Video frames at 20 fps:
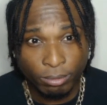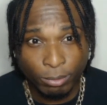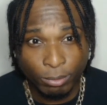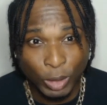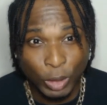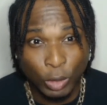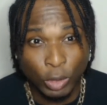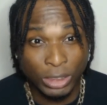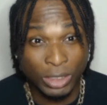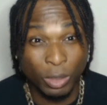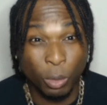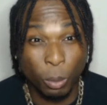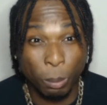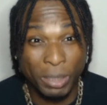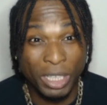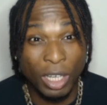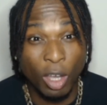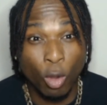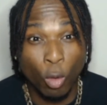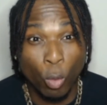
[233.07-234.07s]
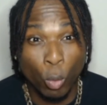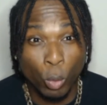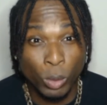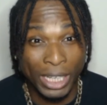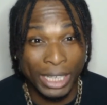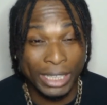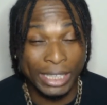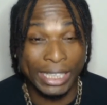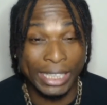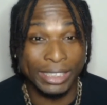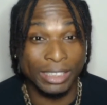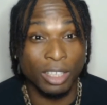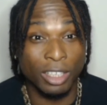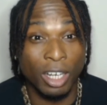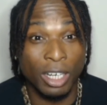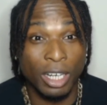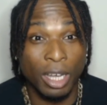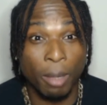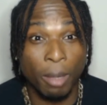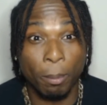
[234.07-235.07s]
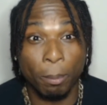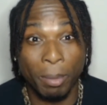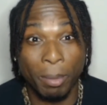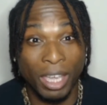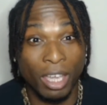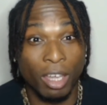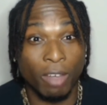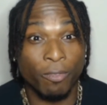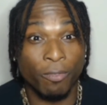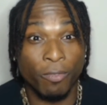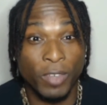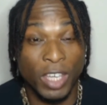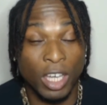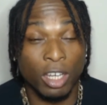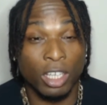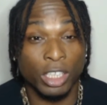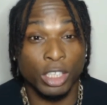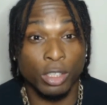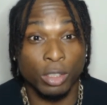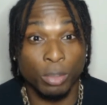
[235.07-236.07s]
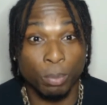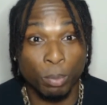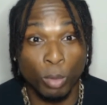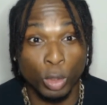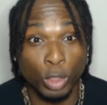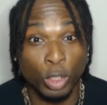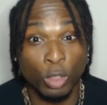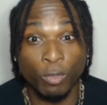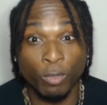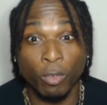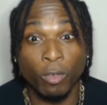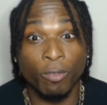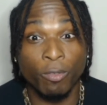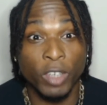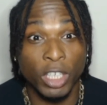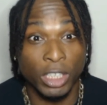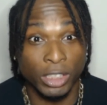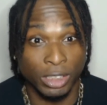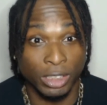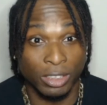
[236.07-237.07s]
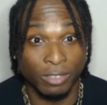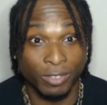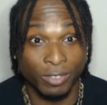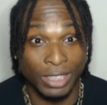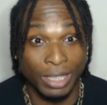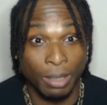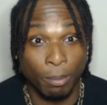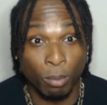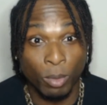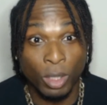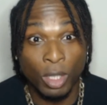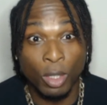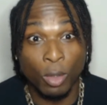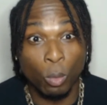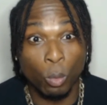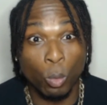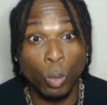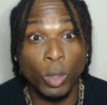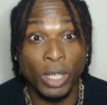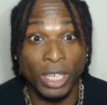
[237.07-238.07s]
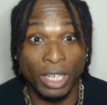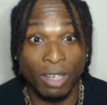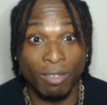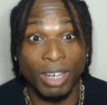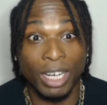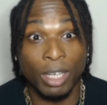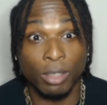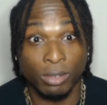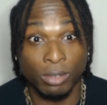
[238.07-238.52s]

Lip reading: Because they'll be old and there's younger, better, fitter, more youthful version of them walking around.